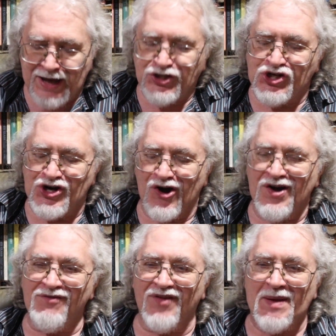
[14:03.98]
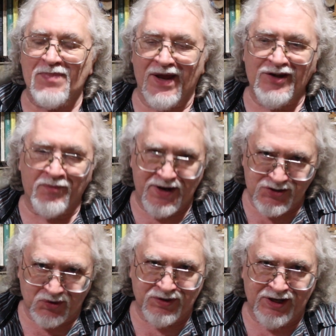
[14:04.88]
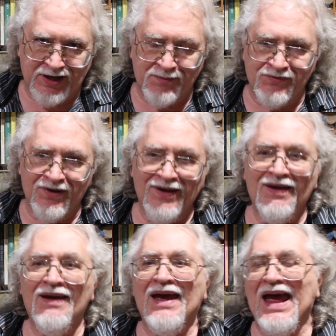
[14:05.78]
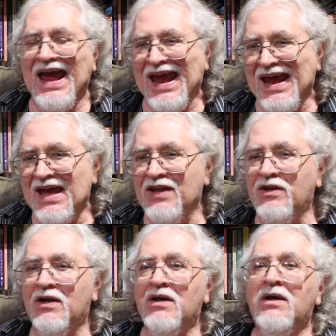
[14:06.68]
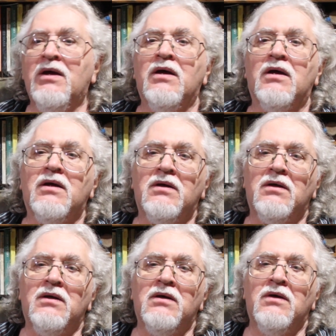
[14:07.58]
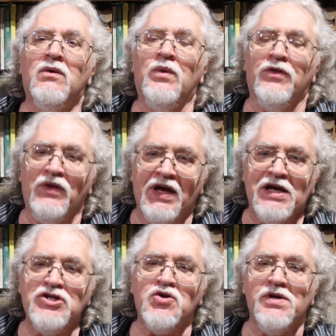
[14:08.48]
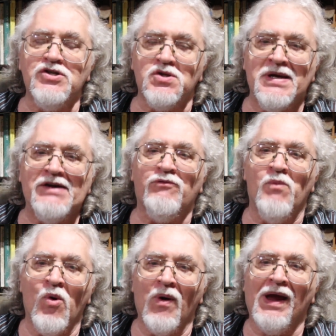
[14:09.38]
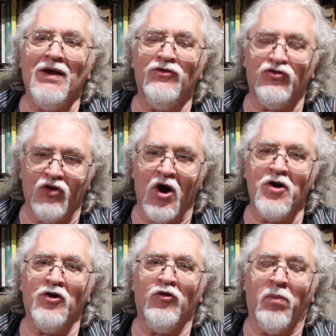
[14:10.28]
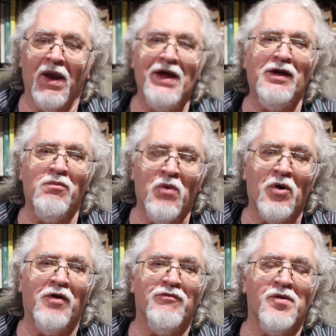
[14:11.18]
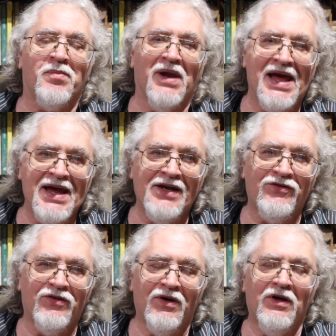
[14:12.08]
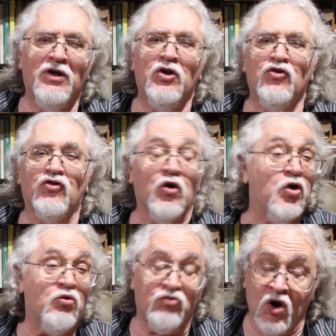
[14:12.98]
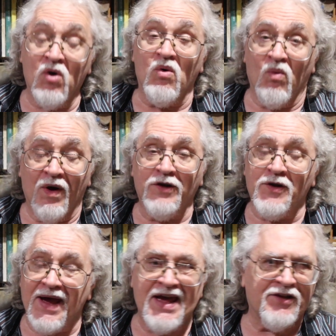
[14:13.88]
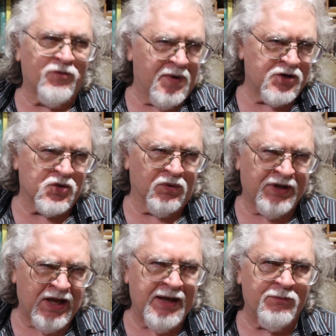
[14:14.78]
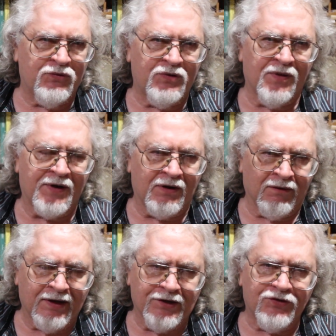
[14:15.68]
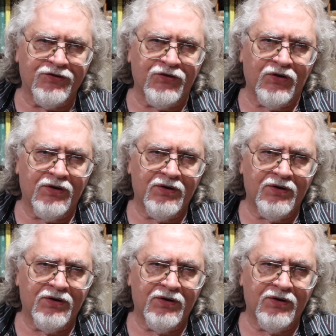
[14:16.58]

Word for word: red shirt if they play special teams, and with the injuries, you have more starters playing more of the plays, so you don't want to add special teams to their list.